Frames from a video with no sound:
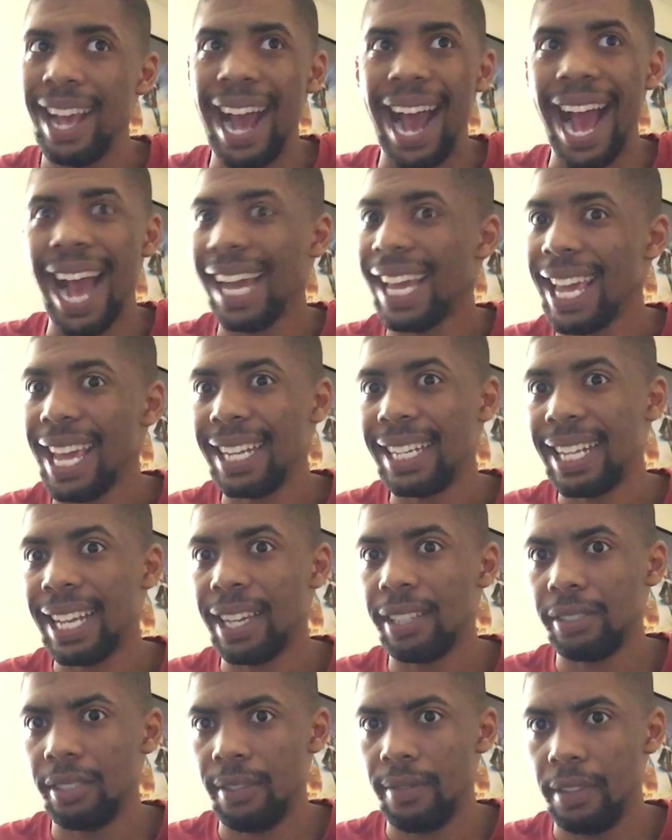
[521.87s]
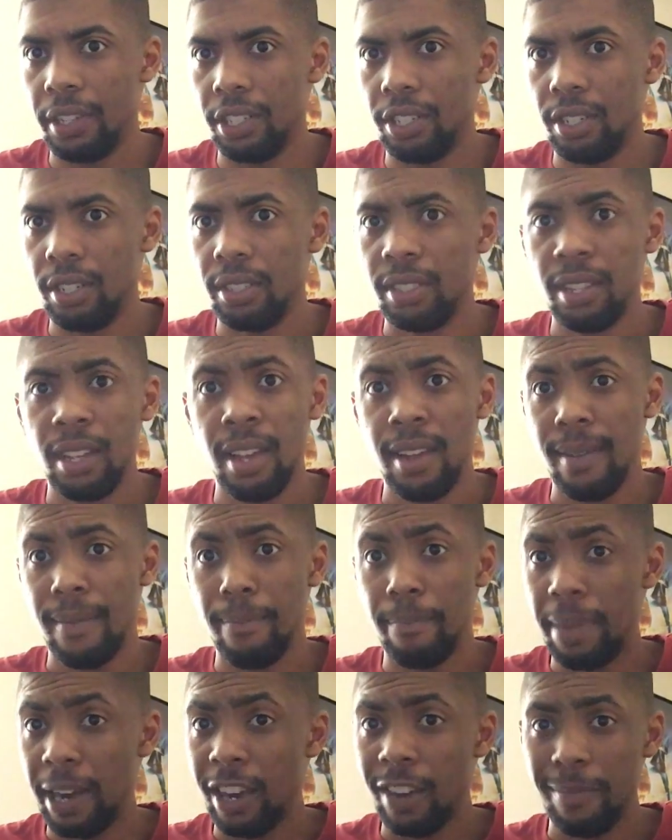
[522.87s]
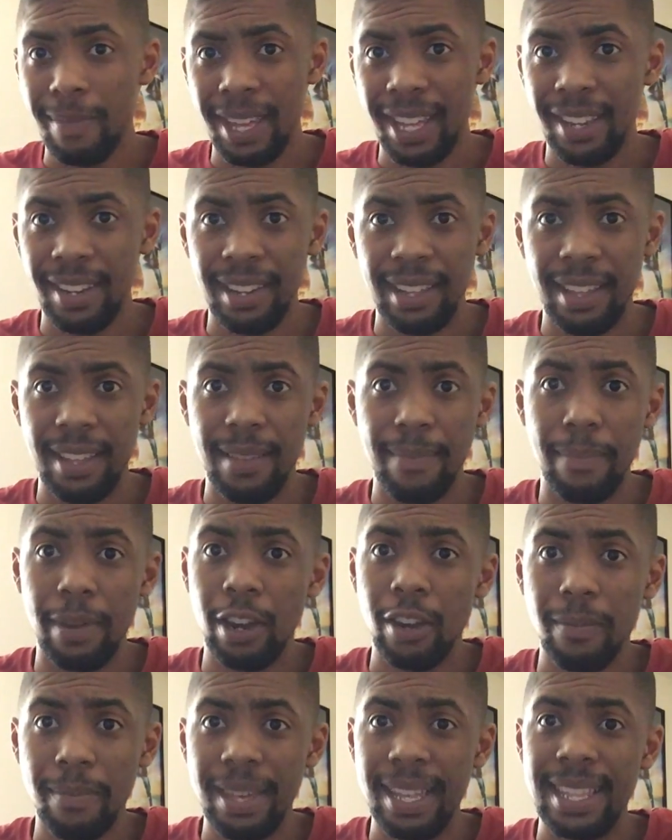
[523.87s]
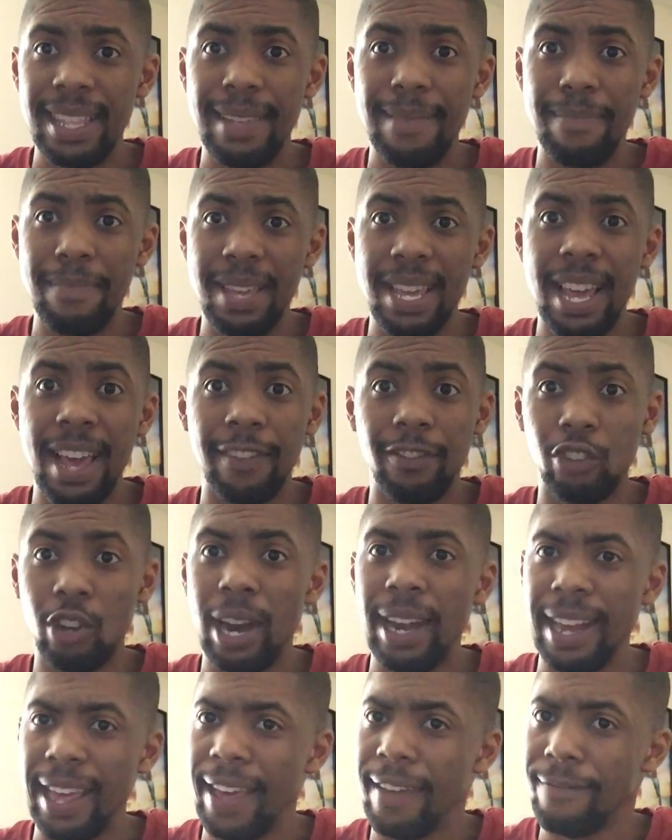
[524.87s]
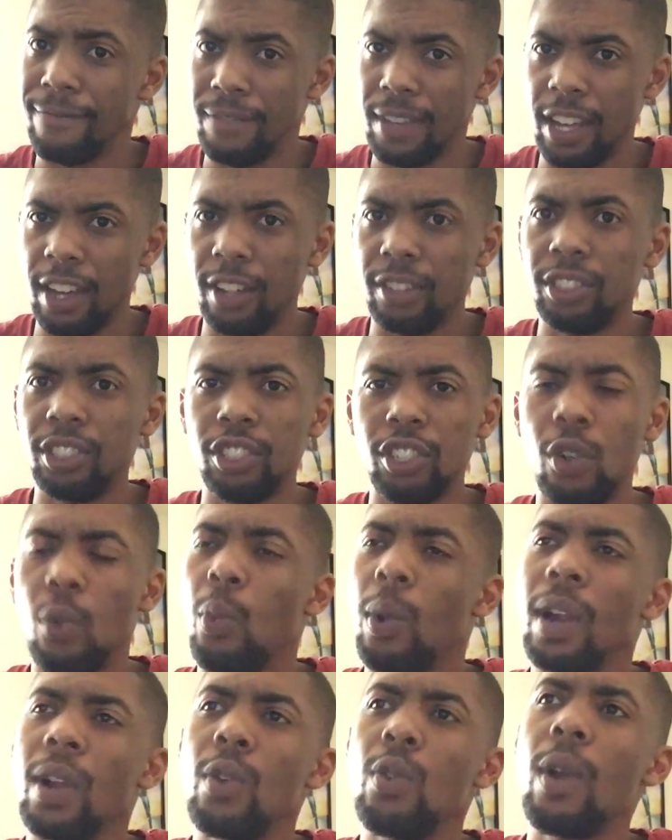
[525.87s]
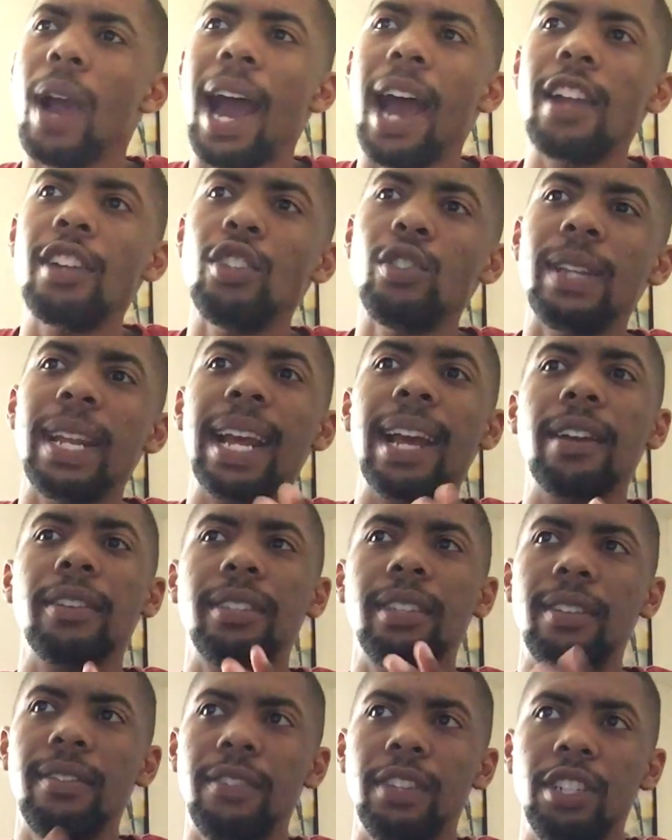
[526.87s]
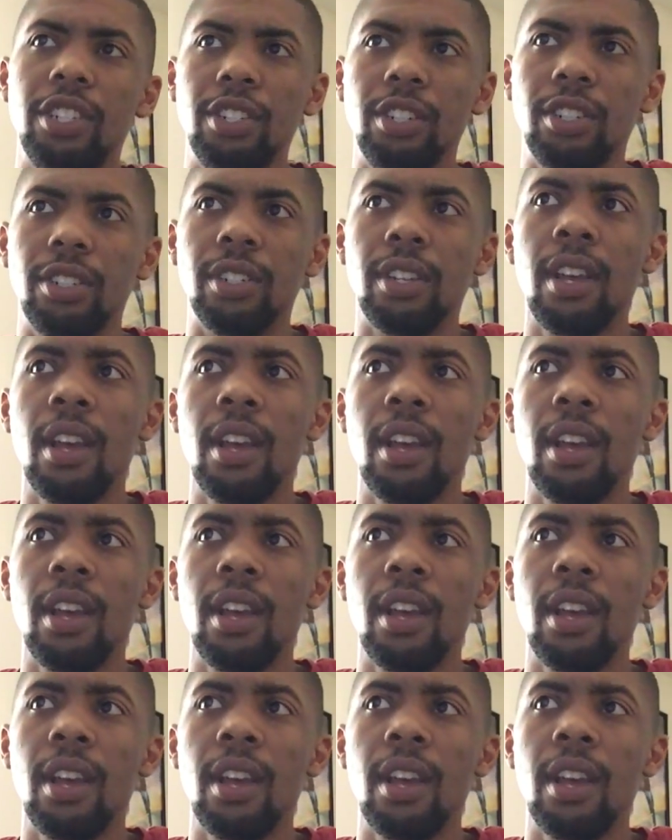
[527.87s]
I can't take out the Avengers. Better men than me have tried and failed. So how do you take out the Avengers?